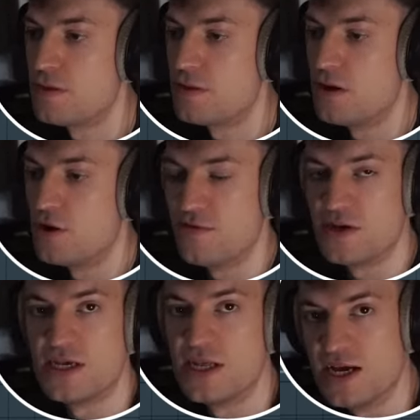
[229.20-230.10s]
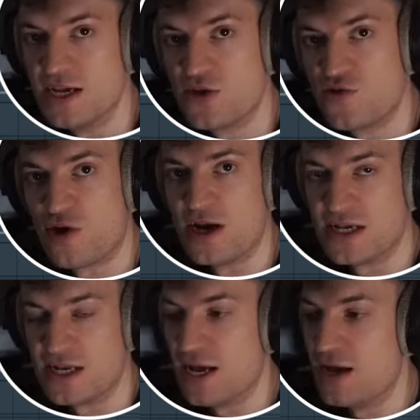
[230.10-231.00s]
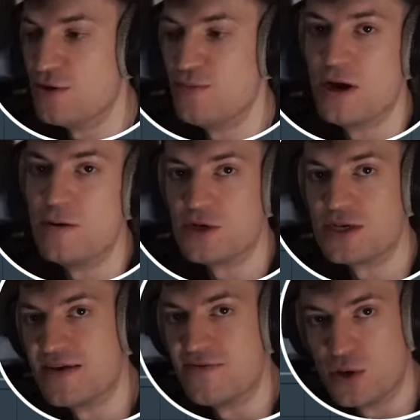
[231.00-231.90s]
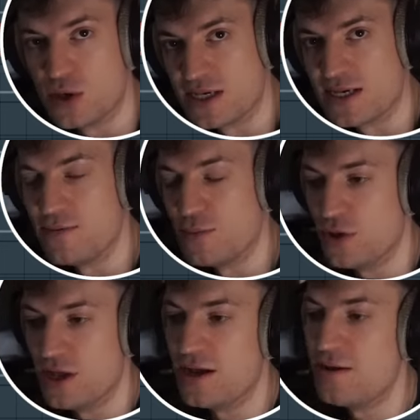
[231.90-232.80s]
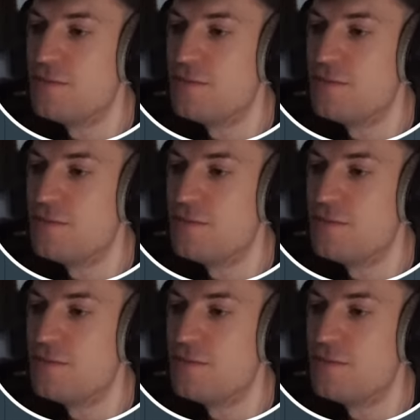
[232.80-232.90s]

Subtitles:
And obviously that is crazy loud, but I'm just giving you an example there.